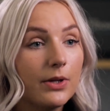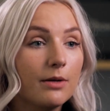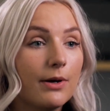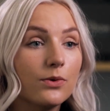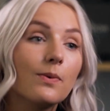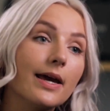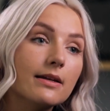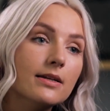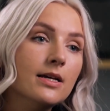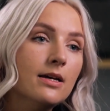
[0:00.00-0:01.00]
complain about the
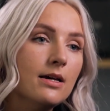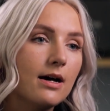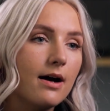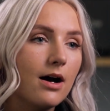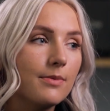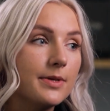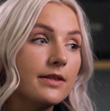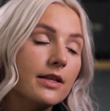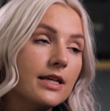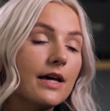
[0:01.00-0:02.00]
weight.
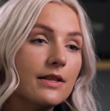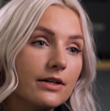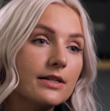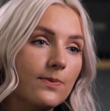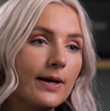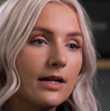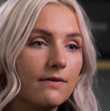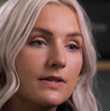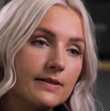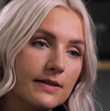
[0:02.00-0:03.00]
And yeah, there is weight of the